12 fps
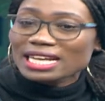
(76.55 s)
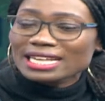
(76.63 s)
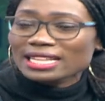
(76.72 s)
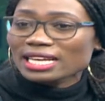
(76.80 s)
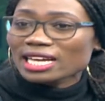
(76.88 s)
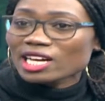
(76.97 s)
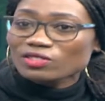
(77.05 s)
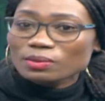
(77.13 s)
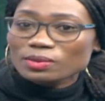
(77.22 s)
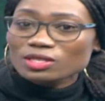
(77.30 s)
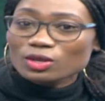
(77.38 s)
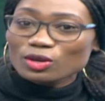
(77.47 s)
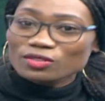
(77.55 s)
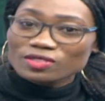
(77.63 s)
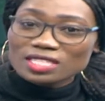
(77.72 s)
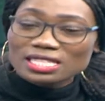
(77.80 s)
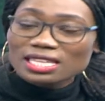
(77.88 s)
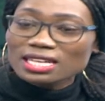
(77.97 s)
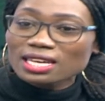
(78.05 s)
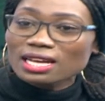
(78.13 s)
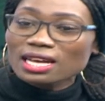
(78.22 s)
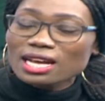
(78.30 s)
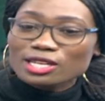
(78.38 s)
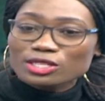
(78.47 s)
And the government obviously
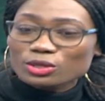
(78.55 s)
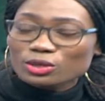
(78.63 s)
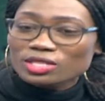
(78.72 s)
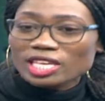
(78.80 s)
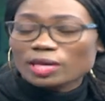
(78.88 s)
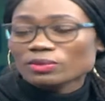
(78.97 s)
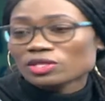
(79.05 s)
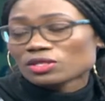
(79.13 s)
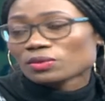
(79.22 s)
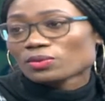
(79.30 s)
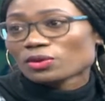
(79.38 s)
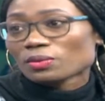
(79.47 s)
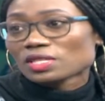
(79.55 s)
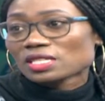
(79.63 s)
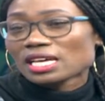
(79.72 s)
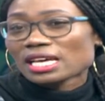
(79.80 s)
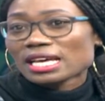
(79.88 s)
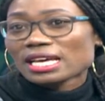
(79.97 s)
has not kept its promise.